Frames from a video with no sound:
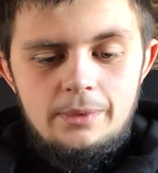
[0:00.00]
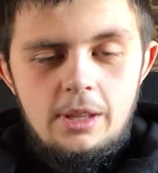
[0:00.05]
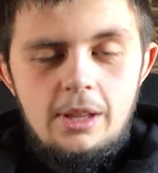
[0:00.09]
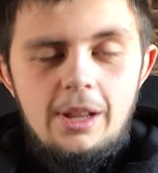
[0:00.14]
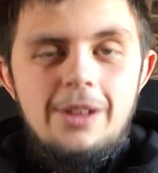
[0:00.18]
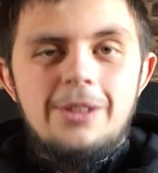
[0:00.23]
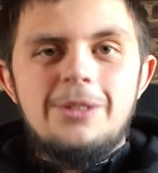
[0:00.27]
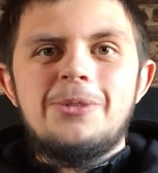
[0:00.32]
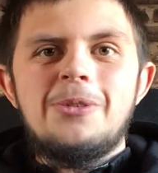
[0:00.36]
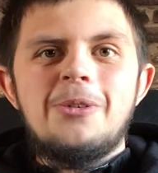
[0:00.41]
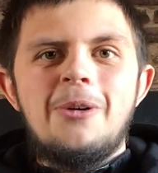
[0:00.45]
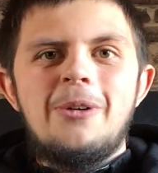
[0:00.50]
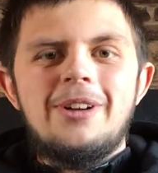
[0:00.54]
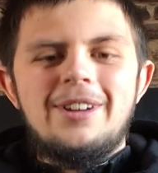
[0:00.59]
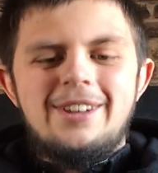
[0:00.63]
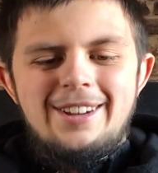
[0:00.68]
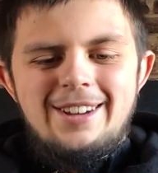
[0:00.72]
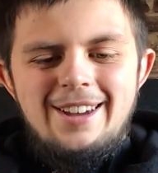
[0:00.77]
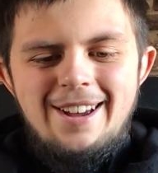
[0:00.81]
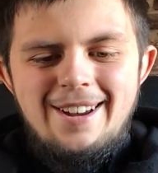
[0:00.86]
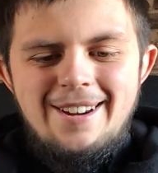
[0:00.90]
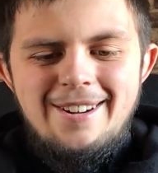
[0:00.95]
That's
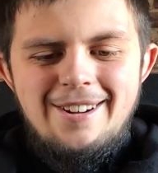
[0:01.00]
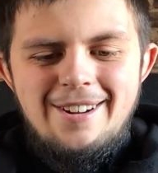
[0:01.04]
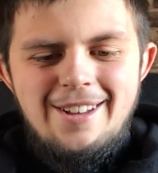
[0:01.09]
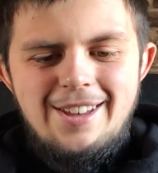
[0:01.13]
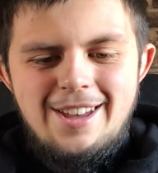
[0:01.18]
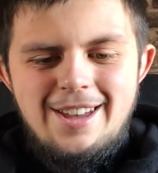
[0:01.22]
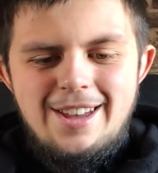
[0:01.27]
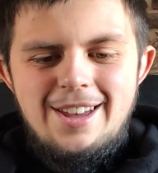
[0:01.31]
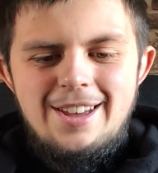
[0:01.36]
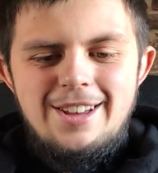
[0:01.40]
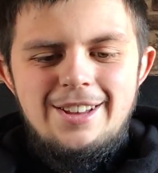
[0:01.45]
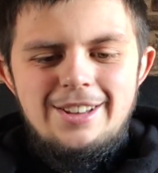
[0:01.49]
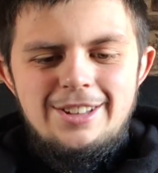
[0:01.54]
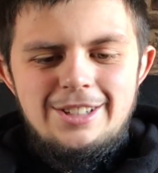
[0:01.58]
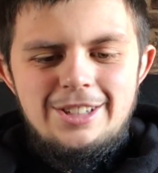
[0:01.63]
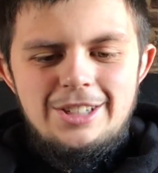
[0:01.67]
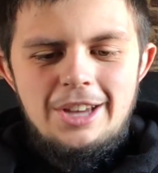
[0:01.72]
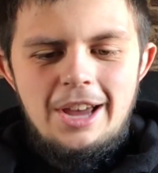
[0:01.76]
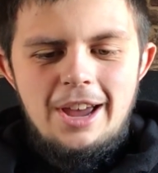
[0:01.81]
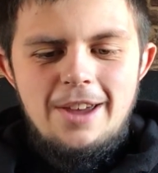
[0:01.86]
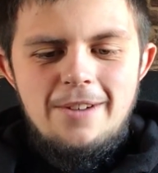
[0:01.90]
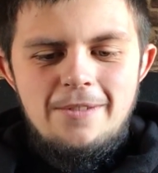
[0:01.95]
and go.
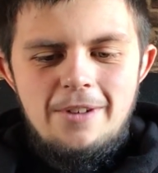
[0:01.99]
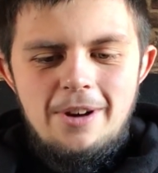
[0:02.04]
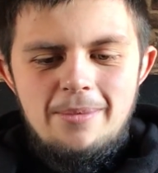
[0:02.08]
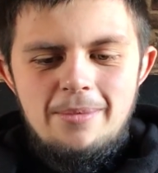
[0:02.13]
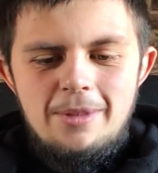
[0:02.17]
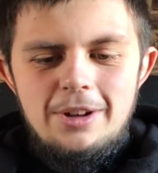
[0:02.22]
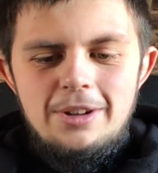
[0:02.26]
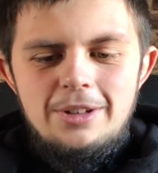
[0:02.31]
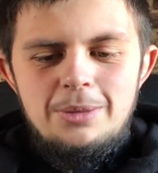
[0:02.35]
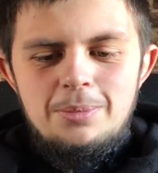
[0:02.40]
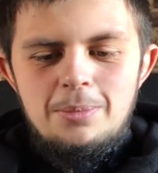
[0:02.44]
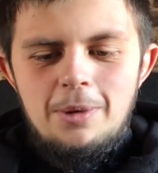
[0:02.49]
Save up those